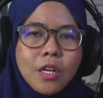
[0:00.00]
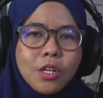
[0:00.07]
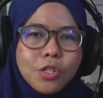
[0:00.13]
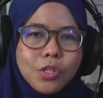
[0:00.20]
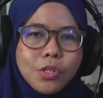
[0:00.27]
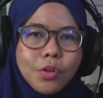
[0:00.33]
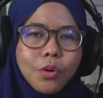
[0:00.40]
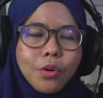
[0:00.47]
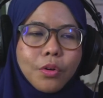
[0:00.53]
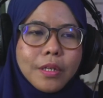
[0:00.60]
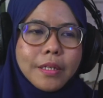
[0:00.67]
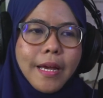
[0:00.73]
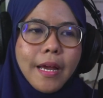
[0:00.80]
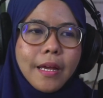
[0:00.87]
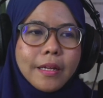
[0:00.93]
So
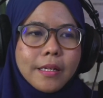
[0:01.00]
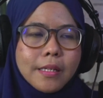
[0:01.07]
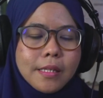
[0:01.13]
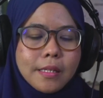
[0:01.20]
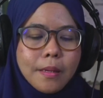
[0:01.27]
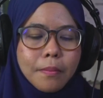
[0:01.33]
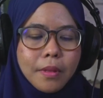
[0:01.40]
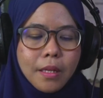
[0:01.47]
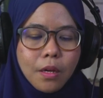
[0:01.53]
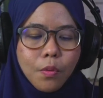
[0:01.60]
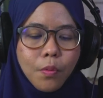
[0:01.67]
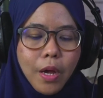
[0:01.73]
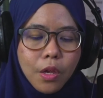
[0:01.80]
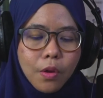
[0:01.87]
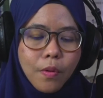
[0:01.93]
that is something
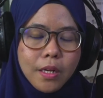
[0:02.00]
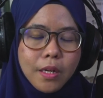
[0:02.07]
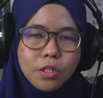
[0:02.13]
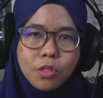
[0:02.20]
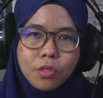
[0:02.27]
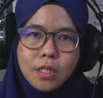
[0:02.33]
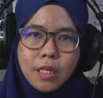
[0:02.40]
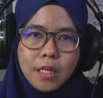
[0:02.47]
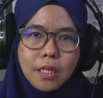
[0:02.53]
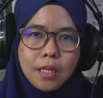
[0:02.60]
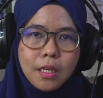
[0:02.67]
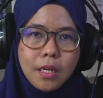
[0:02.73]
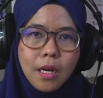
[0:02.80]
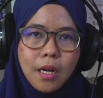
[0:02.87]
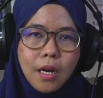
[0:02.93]
where you want to
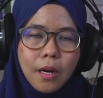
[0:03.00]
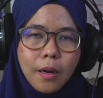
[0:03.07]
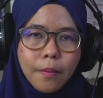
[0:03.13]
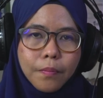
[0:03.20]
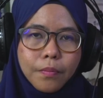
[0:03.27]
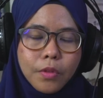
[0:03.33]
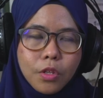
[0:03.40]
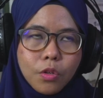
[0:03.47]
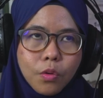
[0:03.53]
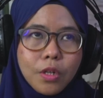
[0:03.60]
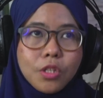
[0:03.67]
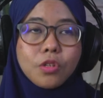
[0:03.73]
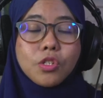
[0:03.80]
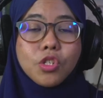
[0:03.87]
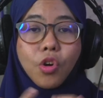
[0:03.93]

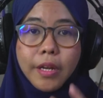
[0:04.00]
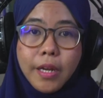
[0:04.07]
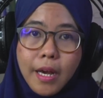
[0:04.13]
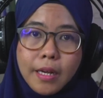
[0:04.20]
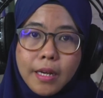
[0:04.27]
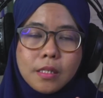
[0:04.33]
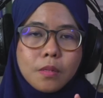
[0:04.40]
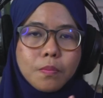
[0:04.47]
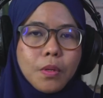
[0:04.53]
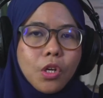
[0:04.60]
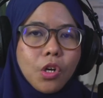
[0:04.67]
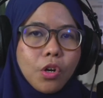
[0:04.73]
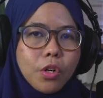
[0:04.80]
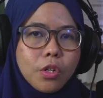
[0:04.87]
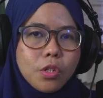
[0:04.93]
join us,
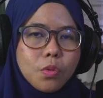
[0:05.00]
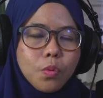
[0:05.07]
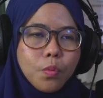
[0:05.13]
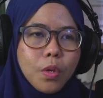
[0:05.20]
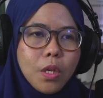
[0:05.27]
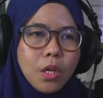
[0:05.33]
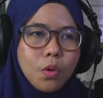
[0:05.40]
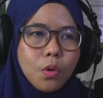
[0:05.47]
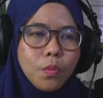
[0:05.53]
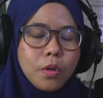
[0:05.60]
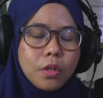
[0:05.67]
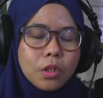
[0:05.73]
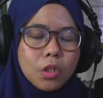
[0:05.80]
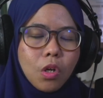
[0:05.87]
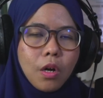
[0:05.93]
because we
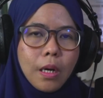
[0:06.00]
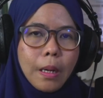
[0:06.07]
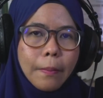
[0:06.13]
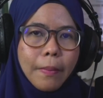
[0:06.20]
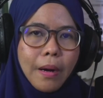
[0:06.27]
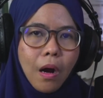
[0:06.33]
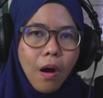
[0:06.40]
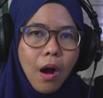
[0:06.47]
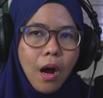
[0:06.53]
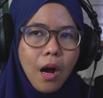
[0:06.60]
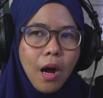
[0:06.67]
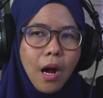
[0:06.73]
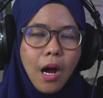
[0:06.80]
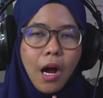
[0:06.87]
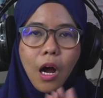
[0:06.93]
will talk about
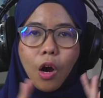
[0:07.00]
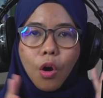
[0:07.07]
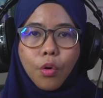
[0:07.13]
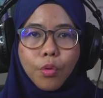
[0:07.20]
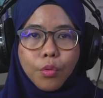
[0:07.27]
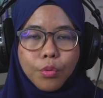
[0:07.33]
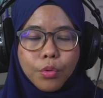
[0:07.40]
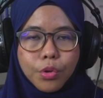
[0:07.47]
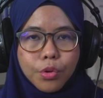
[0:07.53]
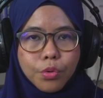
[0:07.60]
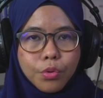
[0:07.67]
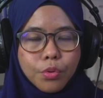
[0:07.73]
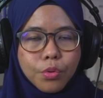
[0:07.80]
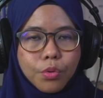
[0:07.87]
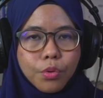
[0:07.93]
how
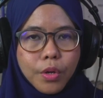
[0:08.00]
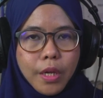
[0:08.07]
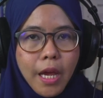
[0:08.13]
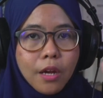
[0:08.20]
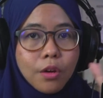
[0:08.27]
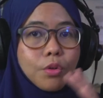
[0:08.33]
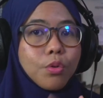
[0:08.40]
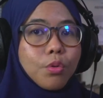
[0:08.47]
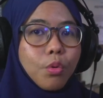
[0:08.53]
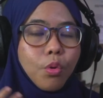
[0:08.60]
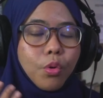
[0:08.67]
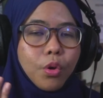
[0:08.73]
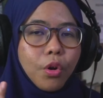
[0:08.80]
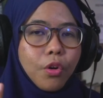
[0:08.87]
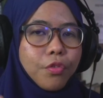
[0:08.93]
you can
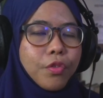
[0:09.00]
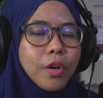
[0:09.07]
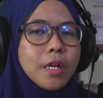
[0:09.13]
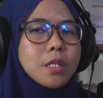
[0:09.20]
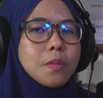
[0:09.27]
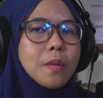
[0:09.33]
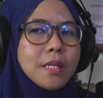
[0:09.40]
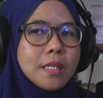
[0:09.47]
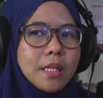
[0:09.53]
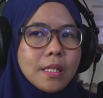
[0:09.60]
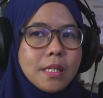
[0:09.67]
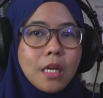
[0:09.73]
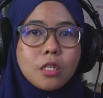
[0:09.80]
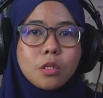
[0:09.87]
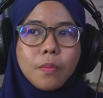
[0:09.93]
grow your freelance business,
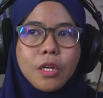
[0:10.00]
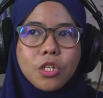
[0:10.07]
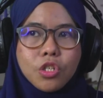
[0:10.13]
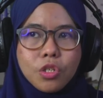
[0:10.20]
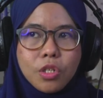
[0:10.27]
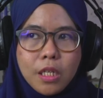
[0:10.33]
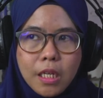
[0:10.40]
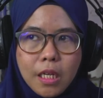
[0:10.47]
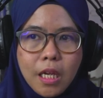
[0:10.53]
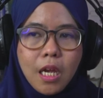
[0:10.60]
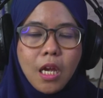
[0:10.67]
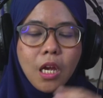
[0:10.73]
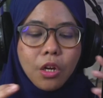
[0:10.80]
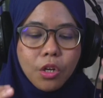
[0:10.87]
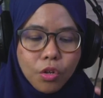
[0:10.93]
especially
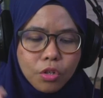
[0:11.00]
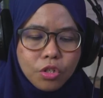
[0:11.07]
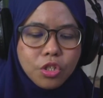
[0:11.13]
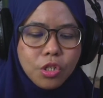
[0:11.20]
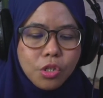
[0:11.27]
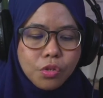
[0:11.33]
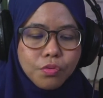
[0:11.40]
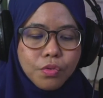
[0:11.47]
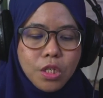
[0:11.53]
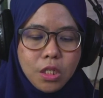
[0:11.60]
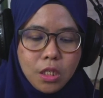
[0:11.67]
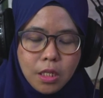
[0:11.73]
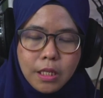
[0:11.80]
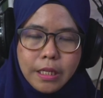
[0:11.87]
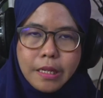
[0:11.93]
not just
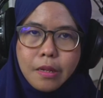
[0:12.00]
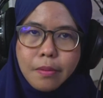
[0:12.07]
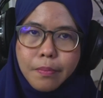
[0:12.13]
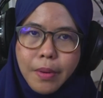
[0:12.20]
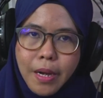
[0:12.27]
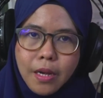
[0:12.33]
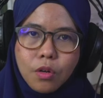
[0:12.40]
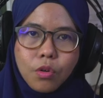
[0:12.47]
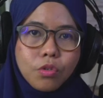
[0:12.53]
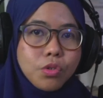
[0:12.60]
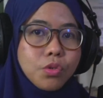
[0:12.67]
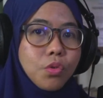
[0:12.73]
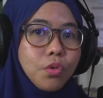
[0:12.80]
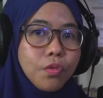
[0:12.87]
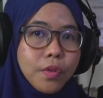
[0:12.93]
regionally but
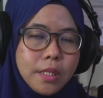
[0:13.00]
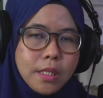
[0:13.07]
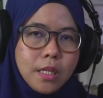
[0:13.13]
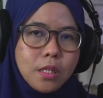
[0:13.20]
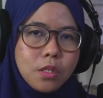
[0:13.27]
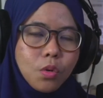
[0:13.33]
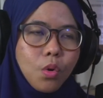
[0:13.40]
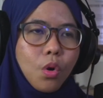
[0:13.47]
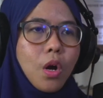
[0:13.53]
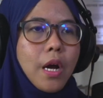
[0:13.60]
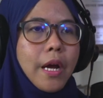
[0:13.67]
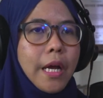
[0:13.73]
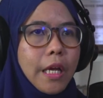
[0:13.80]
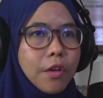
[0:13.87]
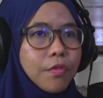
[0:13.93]
also overseas. So
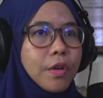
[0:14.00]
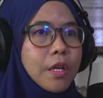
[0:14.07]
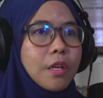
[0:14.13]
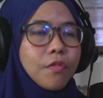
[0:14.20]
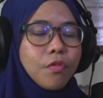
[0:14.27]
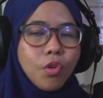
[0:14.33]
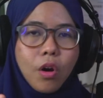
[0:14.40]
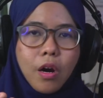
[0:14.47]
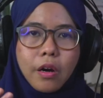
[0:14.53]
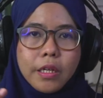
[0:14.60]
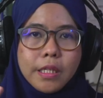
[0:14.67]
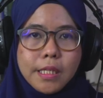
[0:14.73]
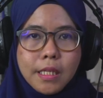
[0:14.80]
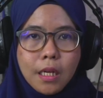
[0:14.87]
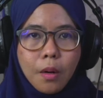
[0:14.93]
even if you are
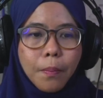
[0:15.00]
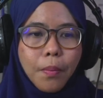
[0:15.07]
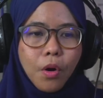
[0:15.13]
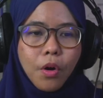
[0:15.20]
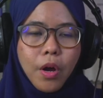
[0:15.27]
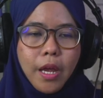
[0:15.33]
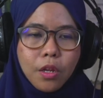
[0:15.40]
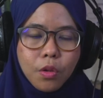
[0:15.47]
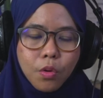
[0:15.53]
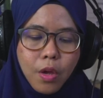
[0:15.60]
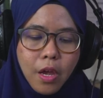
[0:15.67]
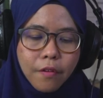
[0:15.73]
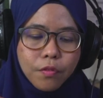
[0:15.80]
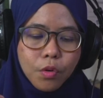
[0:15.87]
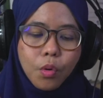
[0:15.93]
in Singapore and you
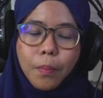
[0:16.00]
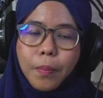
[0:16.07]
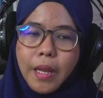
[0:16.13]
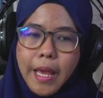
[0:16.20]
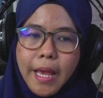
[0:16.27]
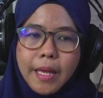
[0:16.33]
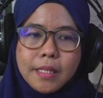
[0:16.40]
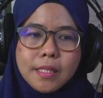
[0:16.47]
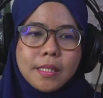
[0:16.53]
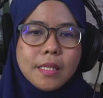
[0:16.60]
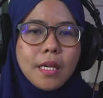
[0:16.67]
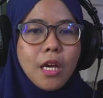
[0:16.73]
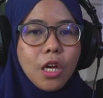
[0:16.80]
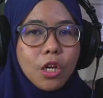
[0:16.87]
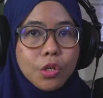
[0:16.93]
have no plans,
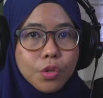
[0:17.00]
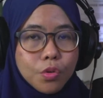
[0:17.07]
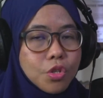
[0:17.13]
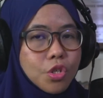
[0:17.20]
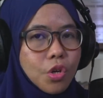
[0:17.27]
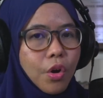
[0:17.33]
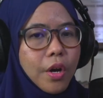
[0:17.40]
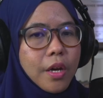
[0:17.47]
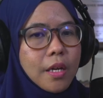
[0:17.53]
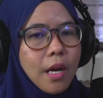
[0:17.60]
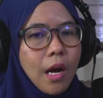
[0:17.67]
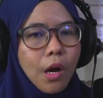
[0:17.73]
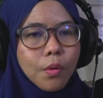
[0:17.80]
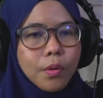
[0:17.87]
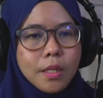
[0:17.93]
do join
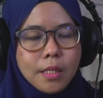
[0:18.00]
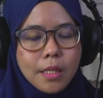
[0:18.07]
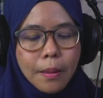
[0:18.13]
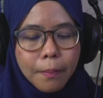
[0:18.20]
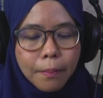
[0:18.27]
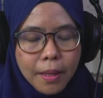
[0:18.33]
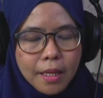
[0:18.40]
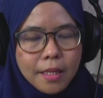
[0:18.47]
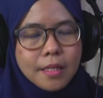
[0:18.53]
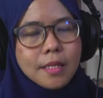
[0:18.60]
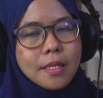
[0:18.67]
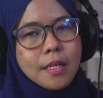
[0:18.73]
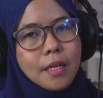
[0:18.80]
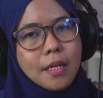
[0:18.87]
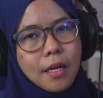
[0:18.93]
our
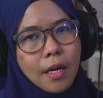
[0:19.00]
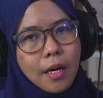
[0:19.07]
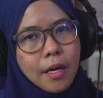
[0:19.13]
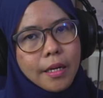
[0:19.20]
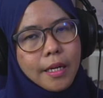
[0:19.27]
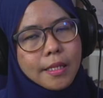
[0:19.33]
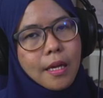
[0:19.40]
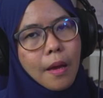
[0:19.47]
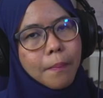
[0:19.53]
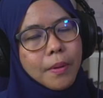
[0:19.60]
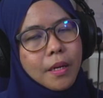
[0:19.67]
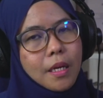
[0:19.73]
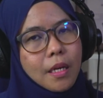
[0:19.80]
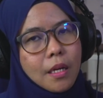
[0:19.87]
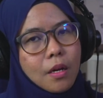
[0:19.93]
summit that's
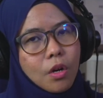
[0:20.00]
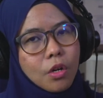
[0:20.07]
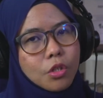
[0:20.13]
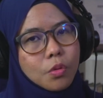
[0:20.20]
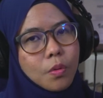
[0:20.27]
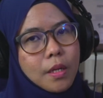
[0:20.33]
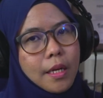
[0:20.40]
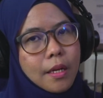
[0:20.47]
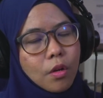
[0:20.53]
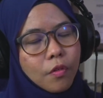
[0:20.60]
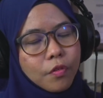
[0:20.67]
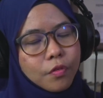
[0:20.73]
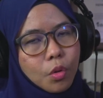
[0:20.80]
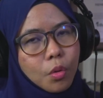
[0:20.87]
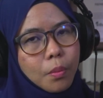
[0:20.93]
happening on
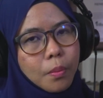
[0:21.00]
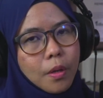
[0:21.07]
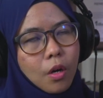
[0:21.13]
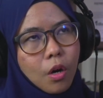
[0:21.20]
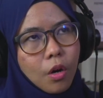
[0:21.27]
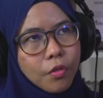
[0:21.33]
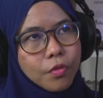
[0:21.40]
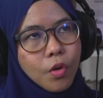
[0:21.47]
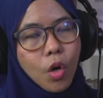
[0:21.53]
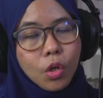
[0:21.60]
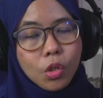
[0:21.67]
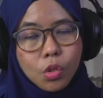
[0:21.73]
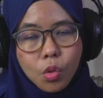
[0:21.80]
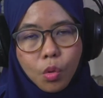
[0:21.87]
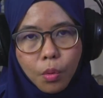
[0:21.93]
28th of
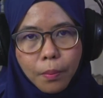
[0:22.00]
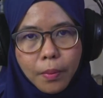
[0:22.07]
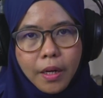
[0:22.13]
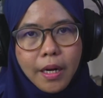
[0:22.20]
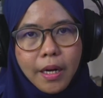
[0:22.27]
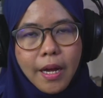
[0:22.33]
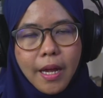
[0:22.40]
October